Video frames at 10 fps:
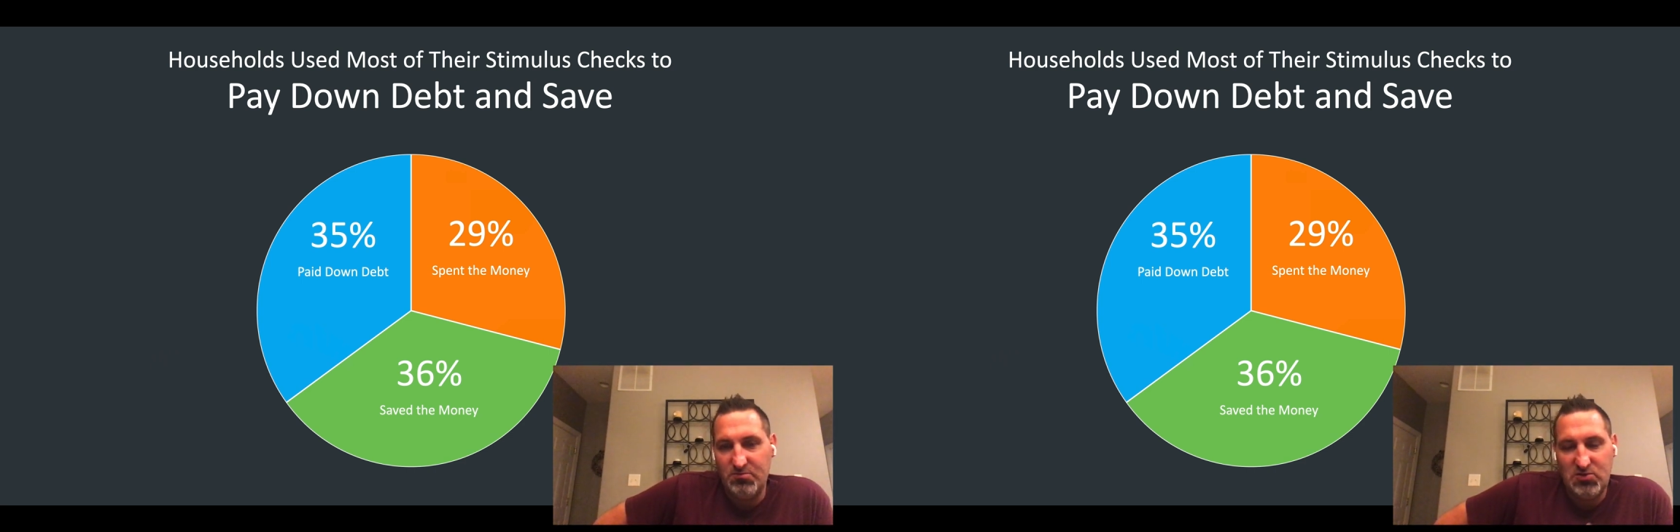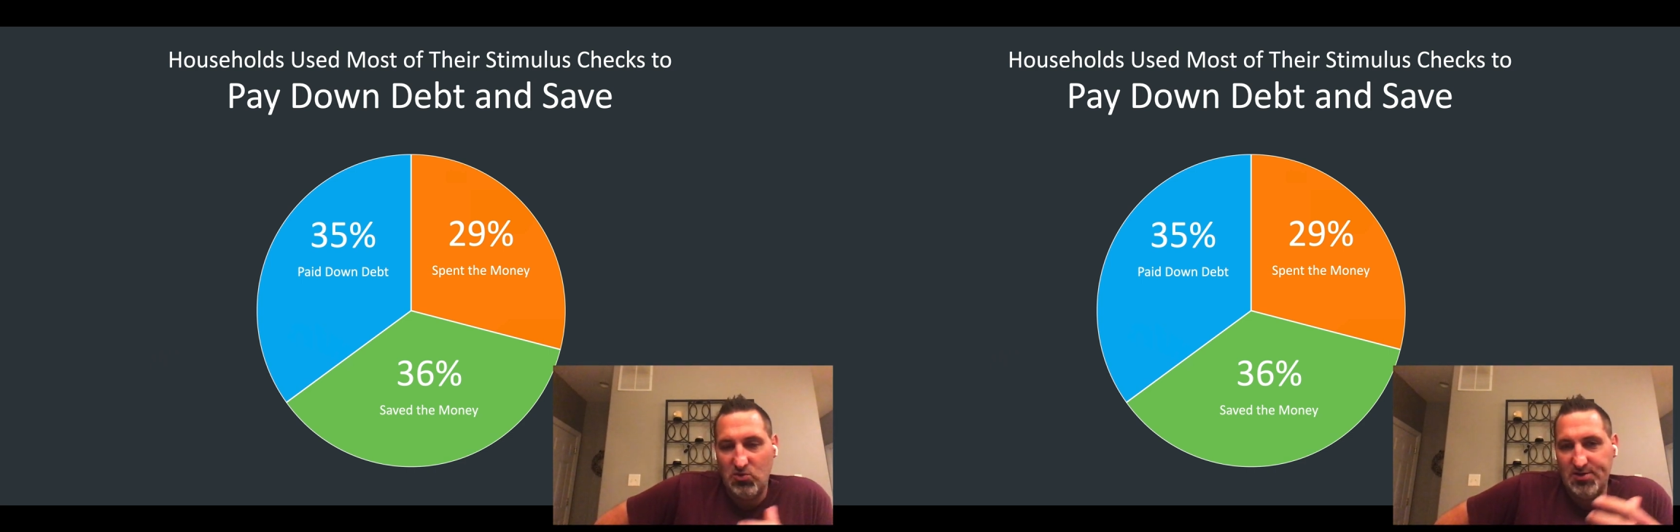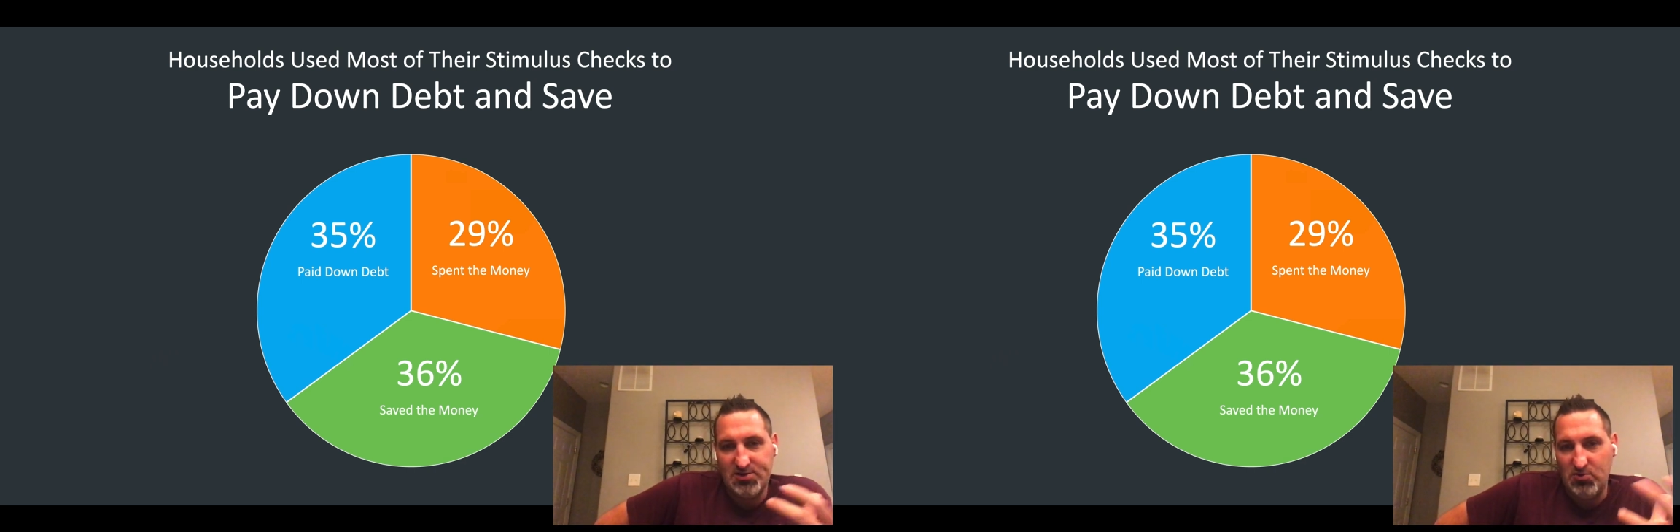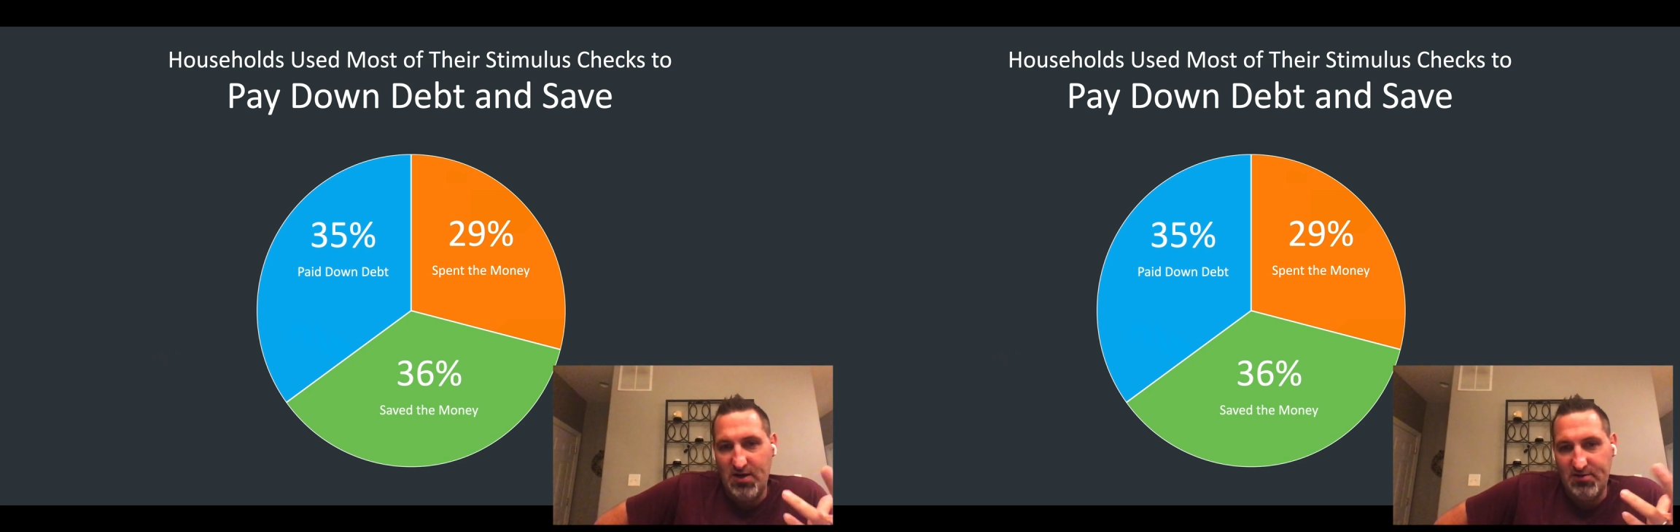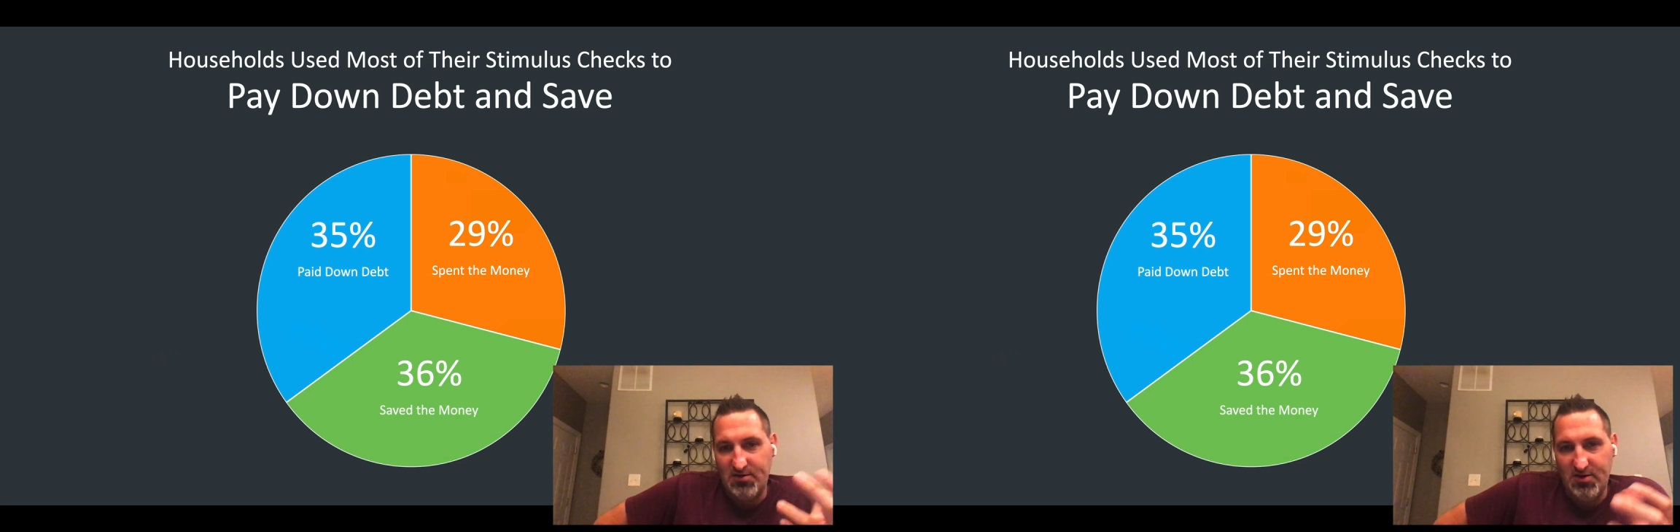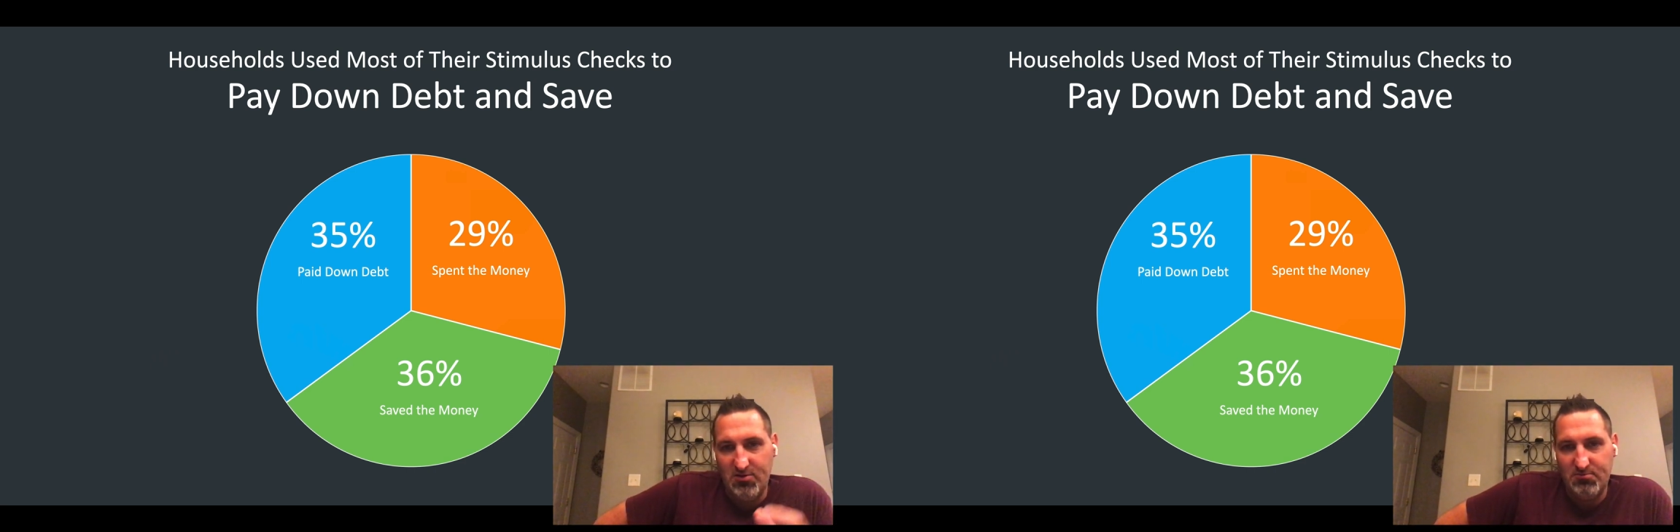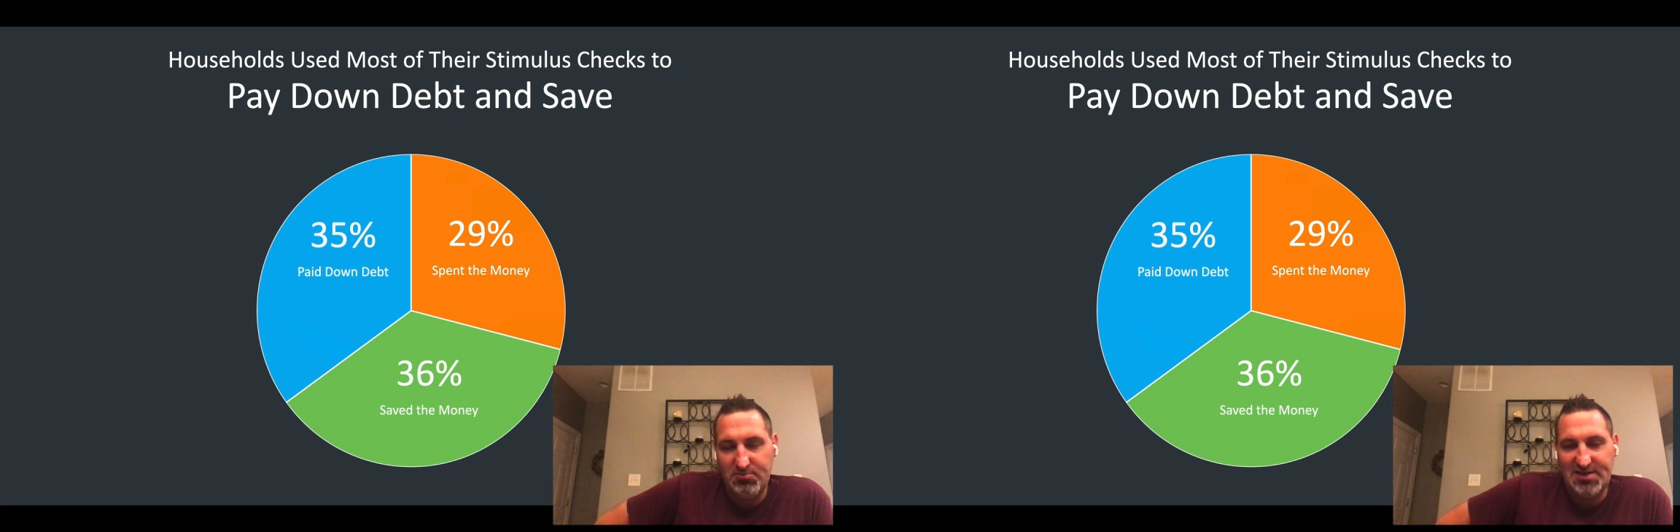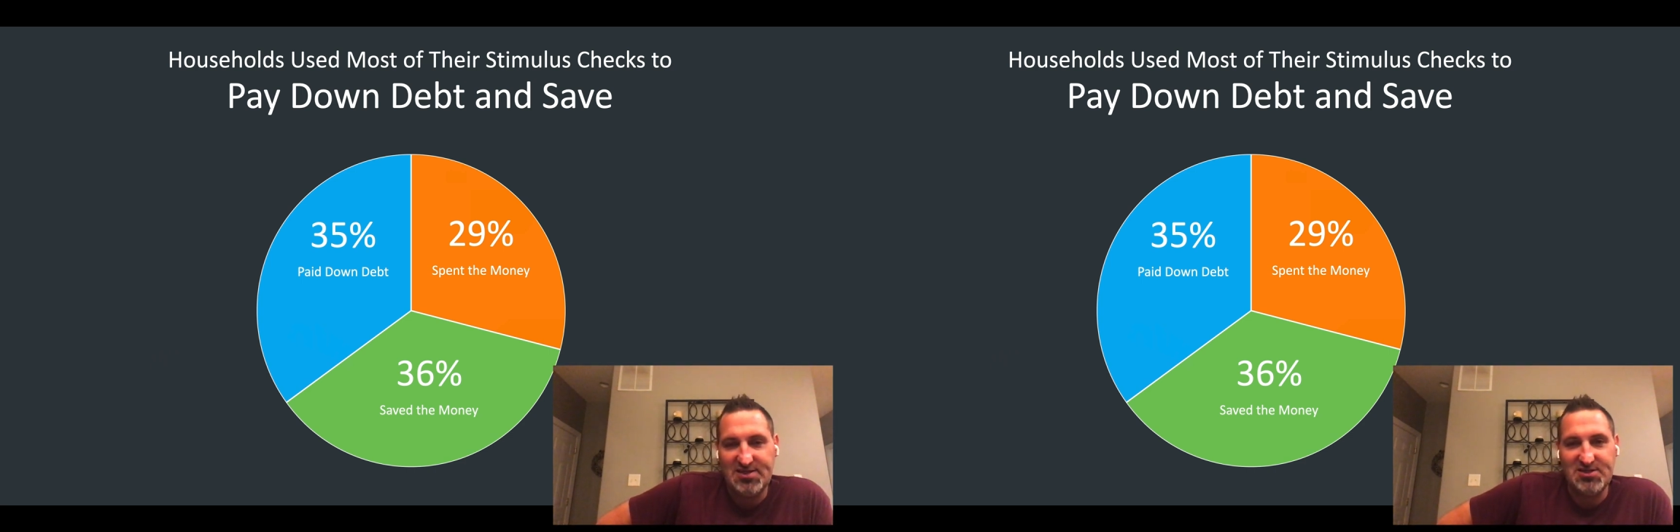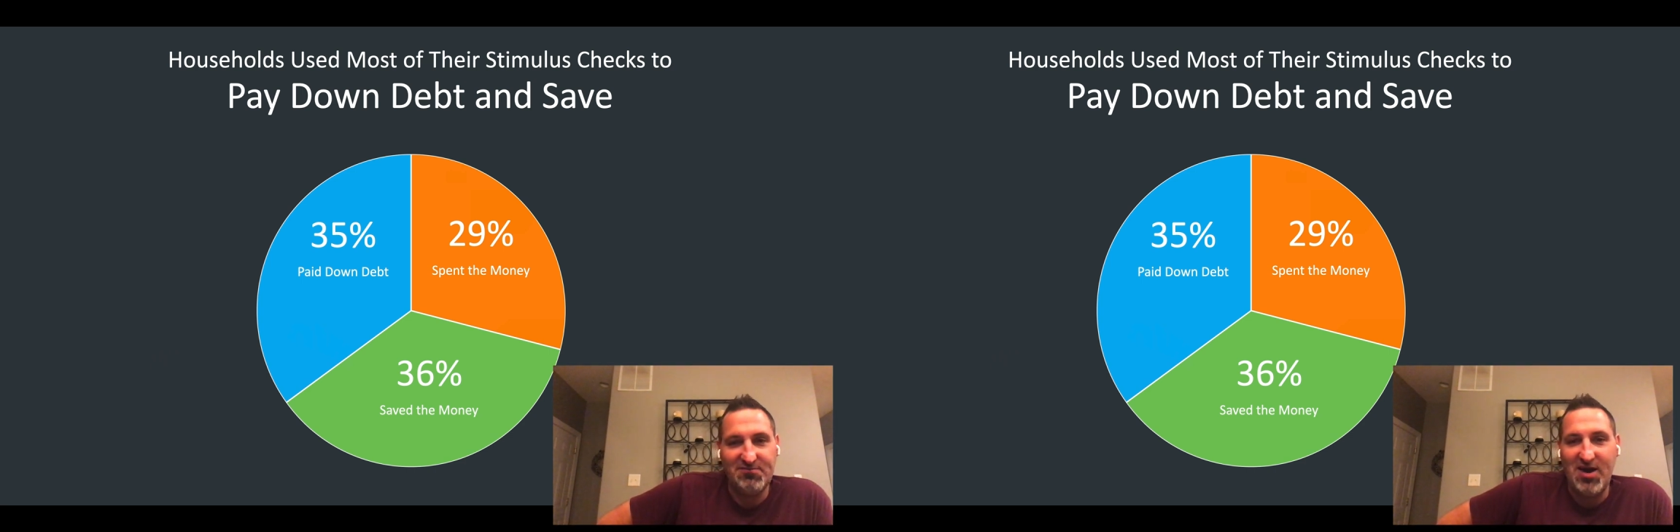toys or whatever, PlayStation